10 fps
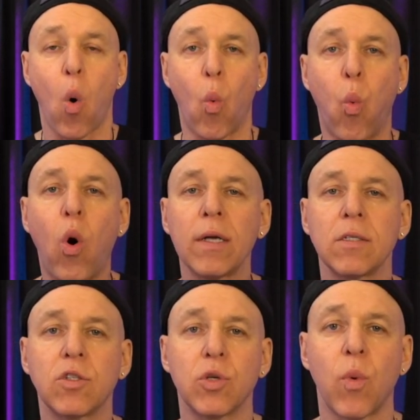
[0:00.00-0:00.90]

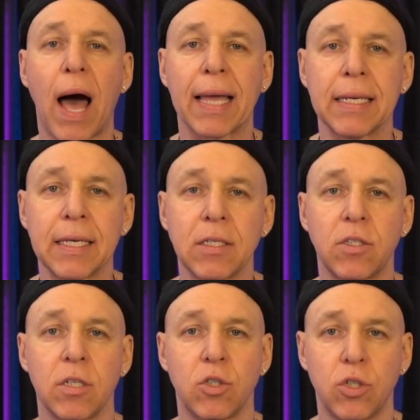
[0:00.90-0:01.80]
what do I need
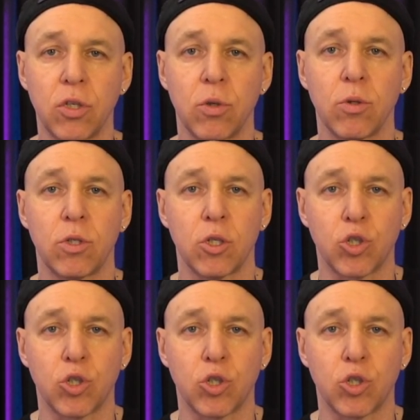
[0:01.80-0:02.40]
to do to